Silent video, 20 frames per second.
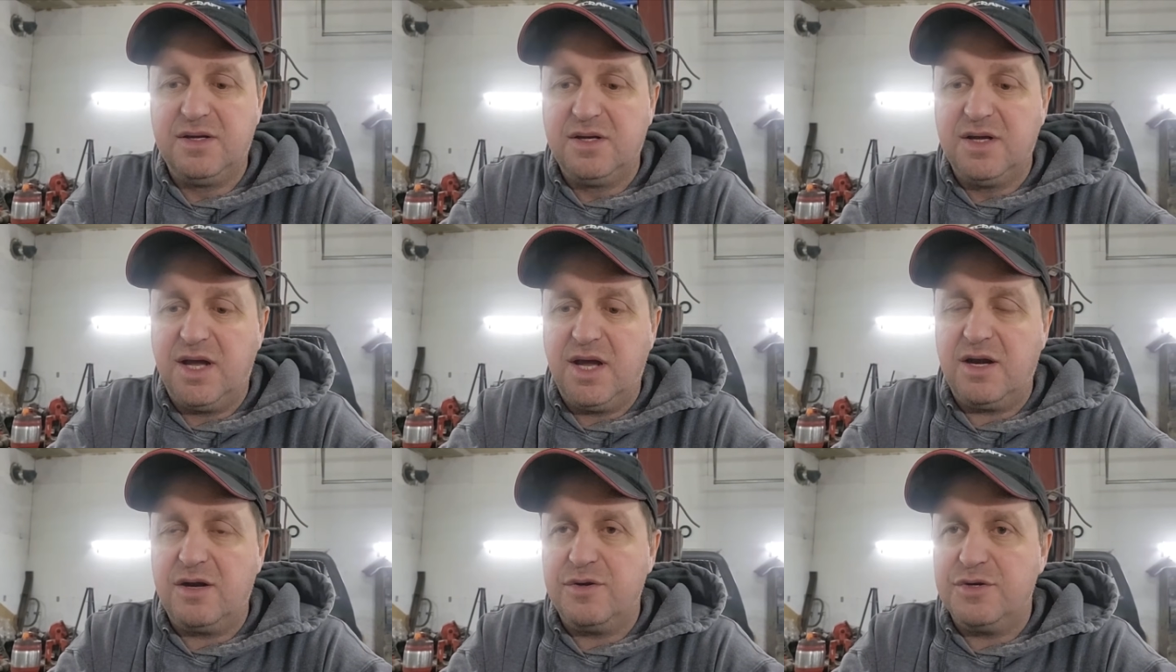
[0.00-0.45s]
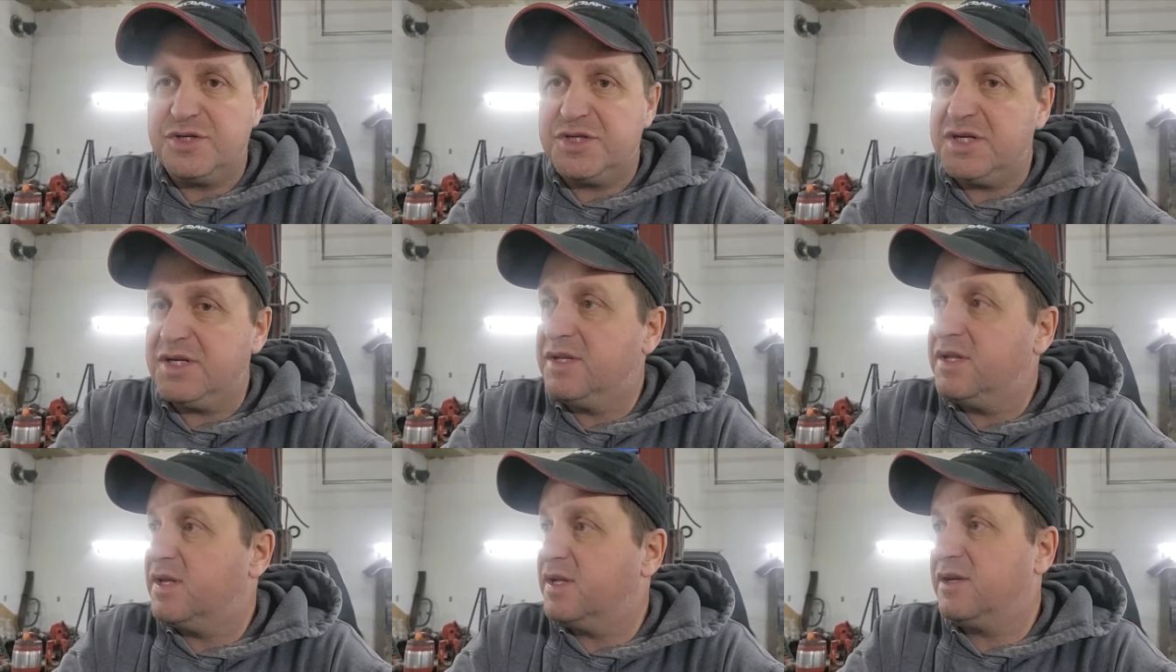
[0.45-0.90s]
energy
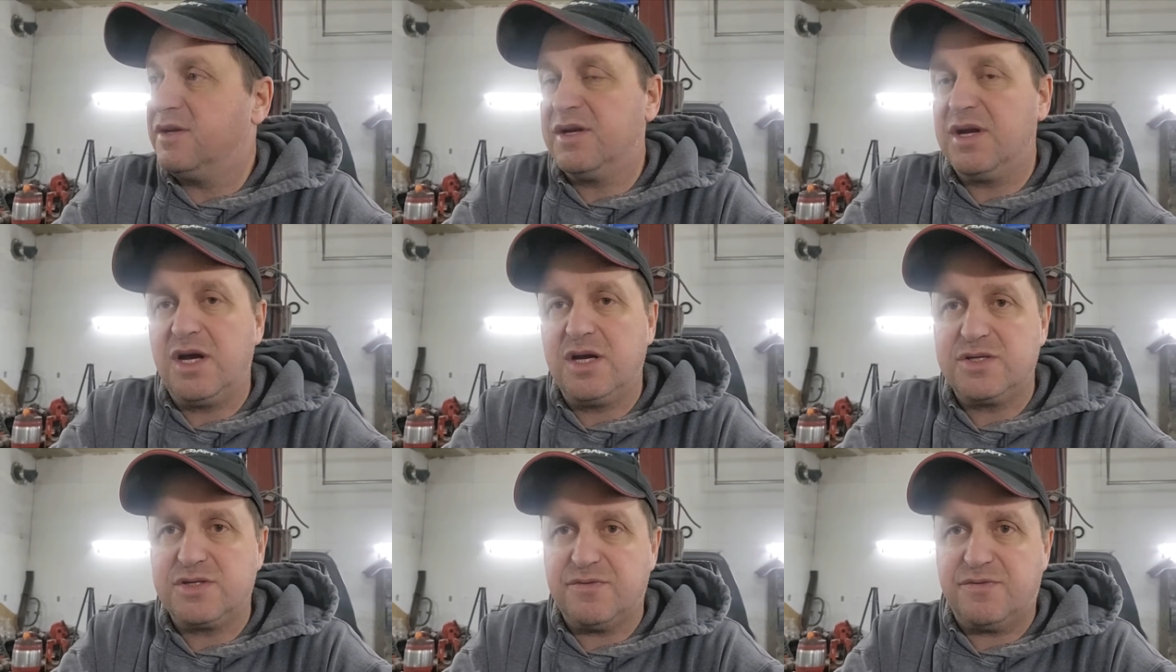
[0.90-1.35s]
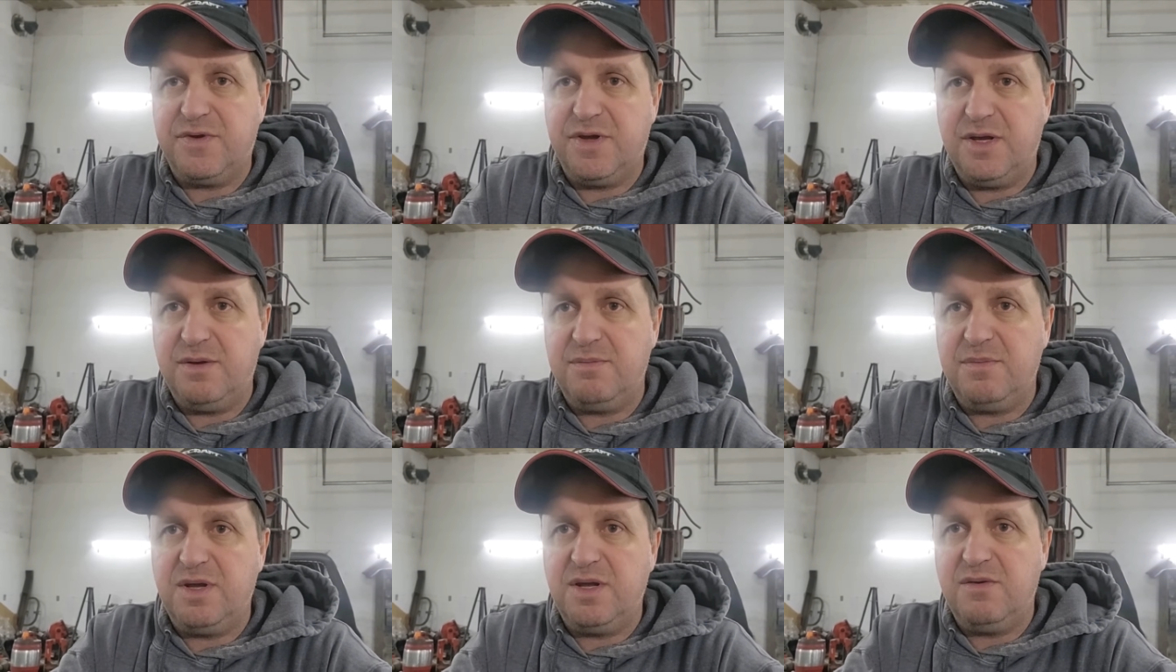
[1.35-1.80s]
that you guys are
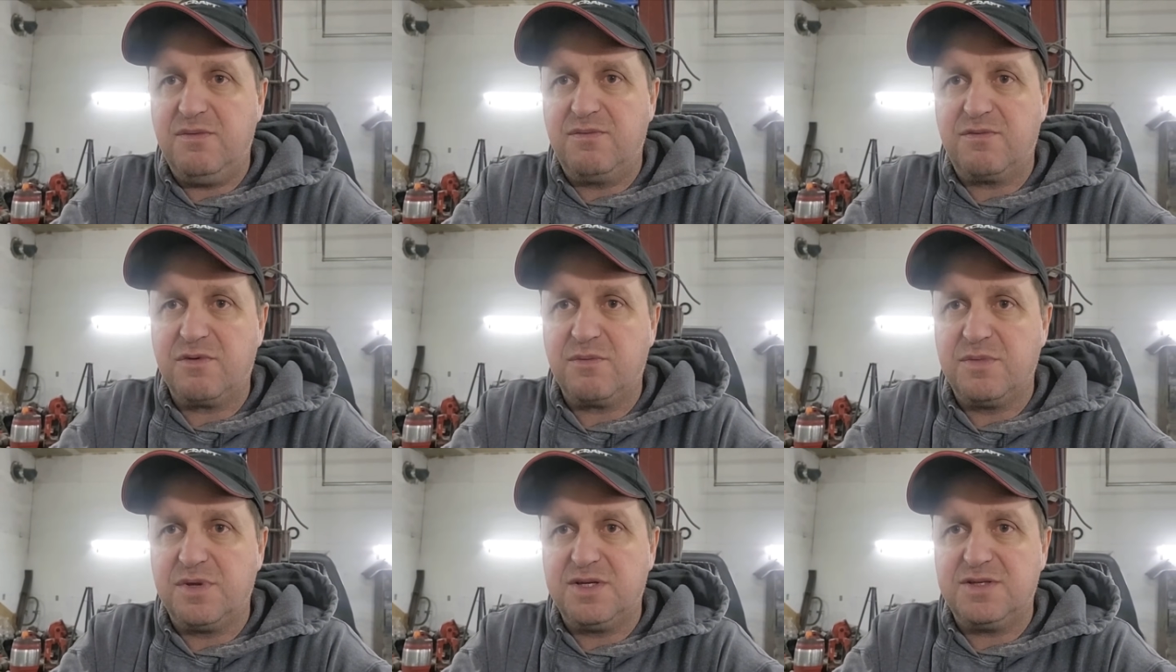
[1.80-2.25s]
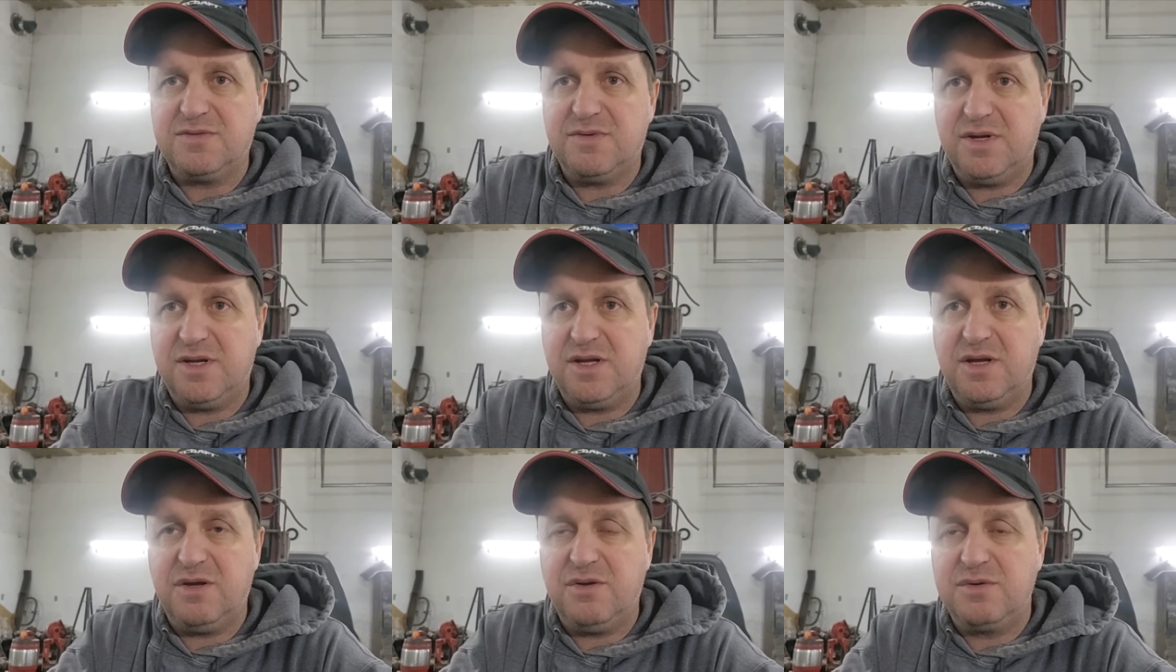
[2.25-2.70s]
feeding me from these
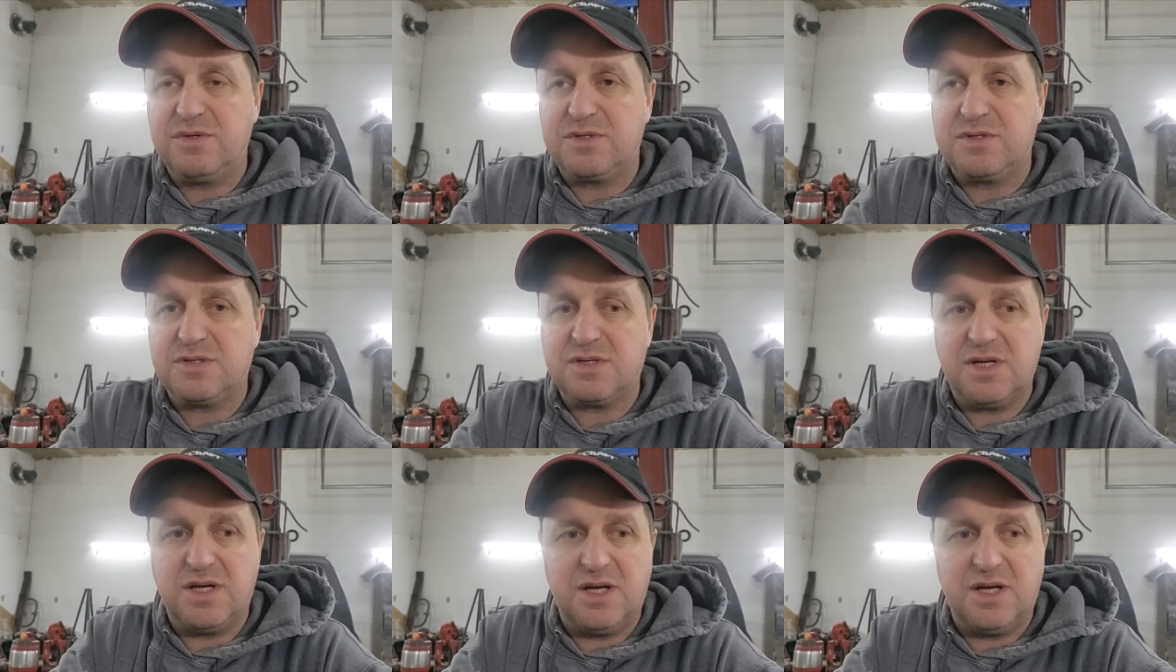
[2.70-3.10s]
videos.